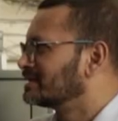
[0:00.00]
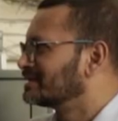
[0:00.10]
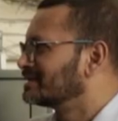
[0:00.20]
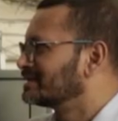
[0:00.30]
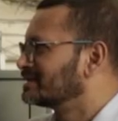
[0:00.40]

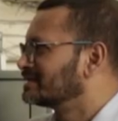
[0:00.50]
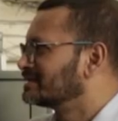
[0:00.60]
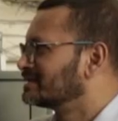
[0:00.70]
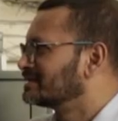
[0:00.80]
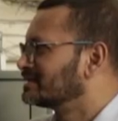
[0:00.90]

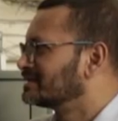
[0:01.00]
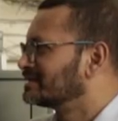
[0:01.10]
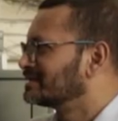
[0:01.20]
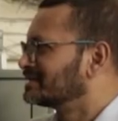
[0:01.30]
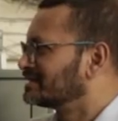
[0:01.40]

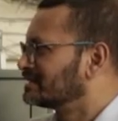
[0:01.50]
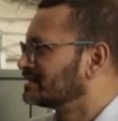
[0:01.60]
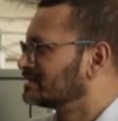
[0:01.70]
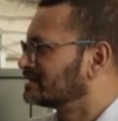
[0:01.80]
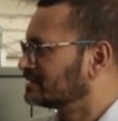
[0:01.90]

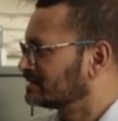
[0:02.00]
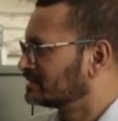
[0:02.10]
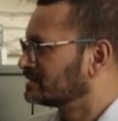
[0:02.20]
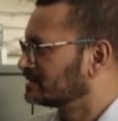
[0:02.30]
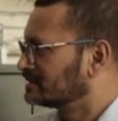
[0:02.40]

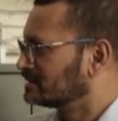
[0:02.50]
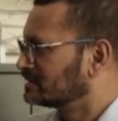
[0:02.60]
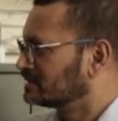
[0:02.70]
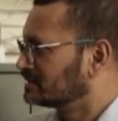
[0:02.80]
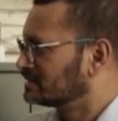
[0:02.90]

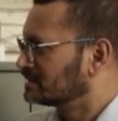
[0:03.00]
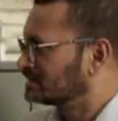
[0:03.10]
The person shown says nothing.